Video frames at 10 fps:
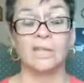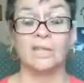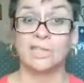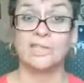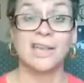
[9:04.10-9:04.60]
you're
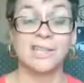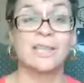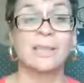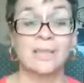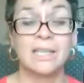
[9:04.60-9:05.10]

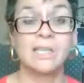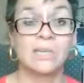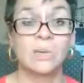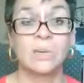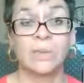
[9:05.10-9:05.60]
discussing the
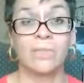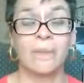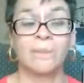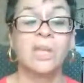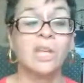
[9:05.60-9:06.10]
history with
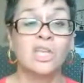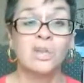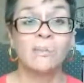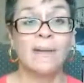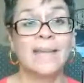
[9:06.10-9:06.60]
them, you
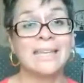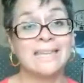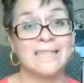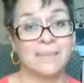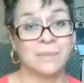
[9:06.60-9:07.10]
might
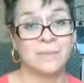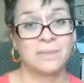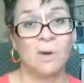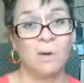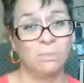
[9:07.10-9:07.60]
dig up some
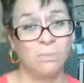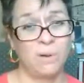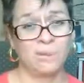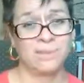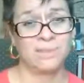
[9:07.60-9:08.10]
old
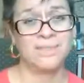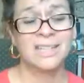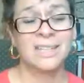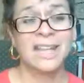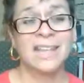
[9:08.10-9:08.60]
bones.
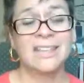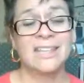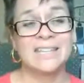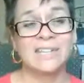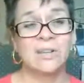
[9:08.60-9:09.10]

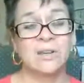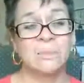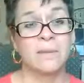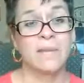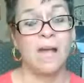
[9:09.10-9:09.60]
This could
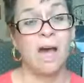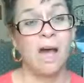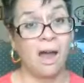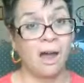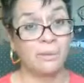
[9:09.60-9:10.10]
be
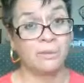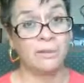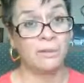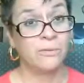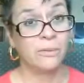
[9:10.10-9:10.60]

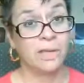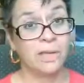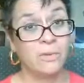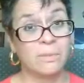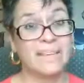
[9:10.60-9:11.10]
harmful for
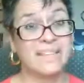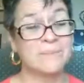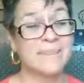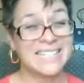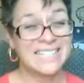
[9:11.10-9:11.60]
you because it
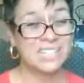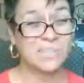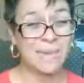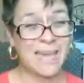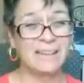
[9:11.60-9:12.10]
might set you
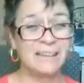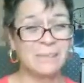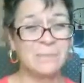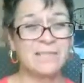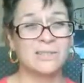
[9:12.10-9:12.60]
back a little
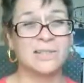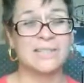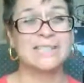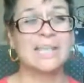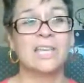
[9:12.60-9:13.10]
bit. So let's
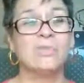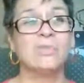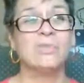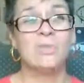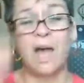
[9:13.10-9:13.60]
say
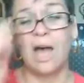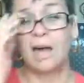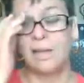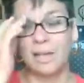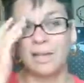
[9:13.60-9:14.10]
you
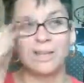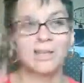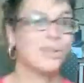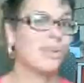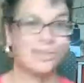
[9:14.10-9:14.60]
already
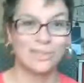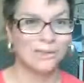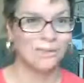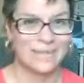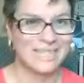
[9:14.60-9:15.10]
cured yourself
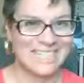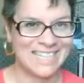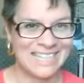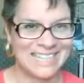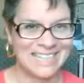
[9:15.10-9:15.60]
of
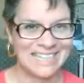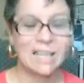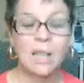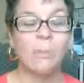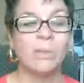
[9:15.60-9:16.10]
PTSD.
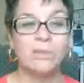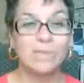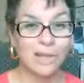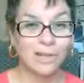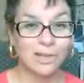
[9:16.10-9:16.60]
Well, you
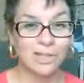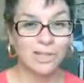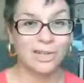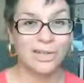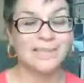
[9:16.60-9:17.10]
start your
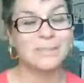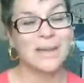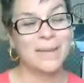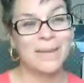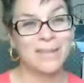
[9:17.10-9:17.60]
journey and this
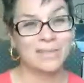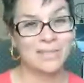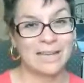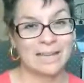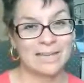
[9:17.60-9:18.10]
might make you
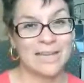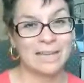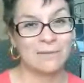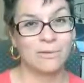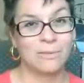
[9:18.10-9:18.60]
take
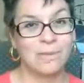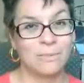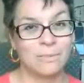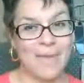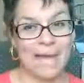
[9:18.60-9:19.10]
a few steps
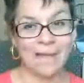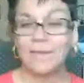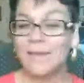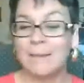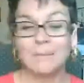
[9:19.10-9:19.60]
back.
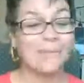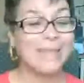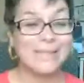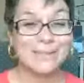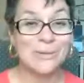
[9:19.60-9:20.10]
But
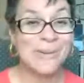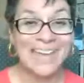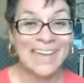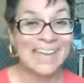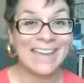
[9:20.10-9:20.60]
that's
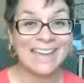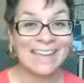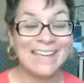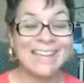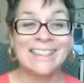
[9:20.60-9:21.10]
okay.
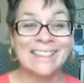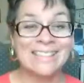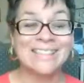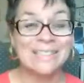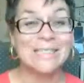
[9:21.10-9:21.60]

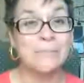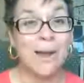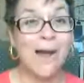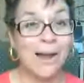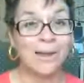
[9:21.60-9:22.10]
This is
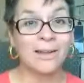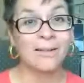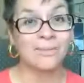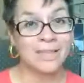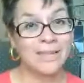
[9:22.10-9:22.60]
part of
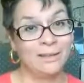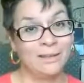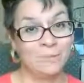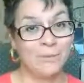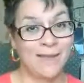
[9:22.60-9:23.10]
the healing
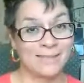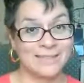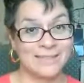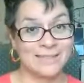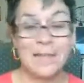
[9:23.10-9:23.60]

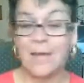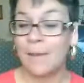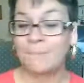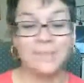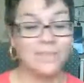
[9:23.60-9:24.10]
process.
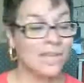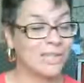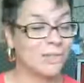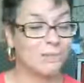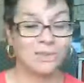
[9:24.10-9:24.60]
Be
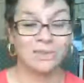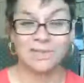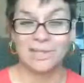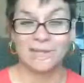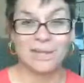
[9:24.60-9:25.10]
gentle with
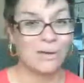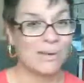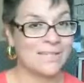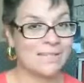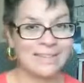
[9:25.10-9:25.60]
yourself. I know I
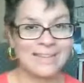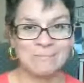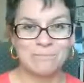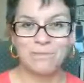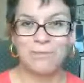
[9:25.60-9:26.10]
said that
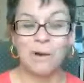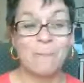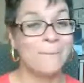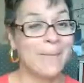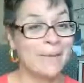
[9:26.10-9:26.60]
before,
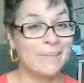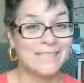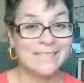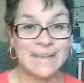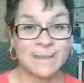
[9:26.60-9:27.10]
baby
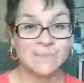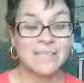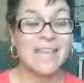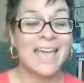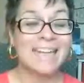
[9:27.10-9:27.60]
steps.
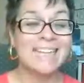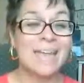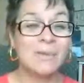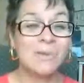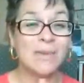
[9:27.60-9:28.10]

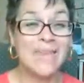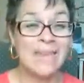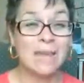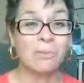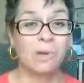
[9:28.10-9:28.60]
Anytime you hit
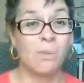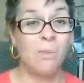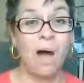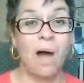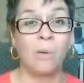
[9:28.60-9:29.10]
a brick
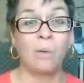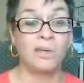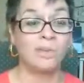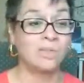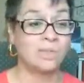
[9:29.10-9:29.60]
wall where
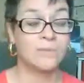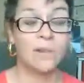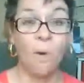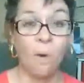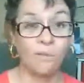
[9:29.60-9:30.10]
you just feel
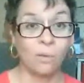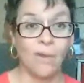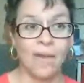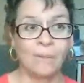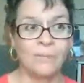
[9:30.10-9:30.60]

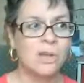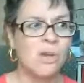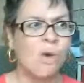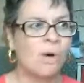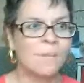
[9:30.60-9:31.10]
overwhelmed,
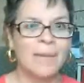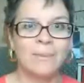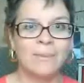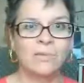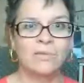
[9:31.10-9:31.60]
or maybe
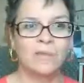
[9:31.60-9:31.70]
you're